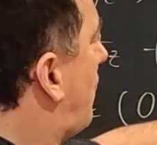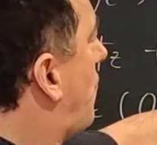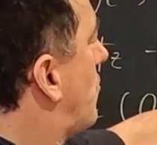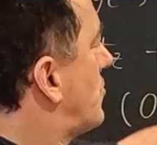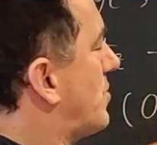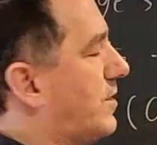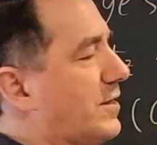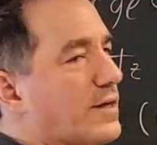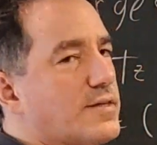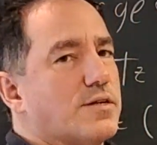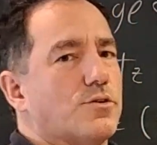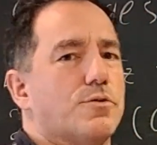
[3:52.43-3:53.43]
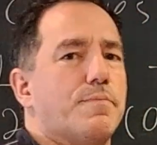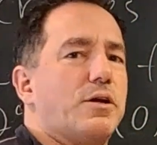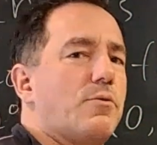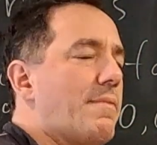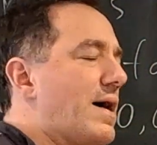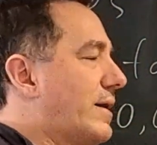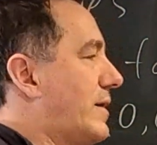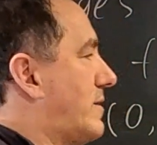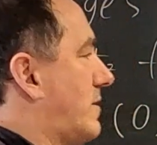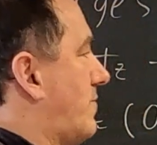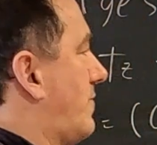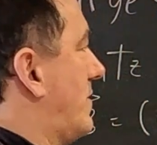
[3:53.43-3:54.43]
a force on it exerted by the
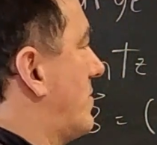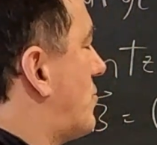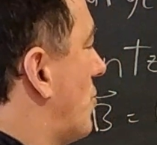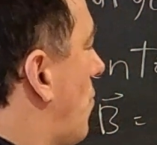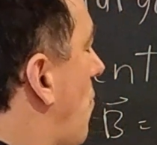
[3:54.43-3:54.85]
magnetic field. So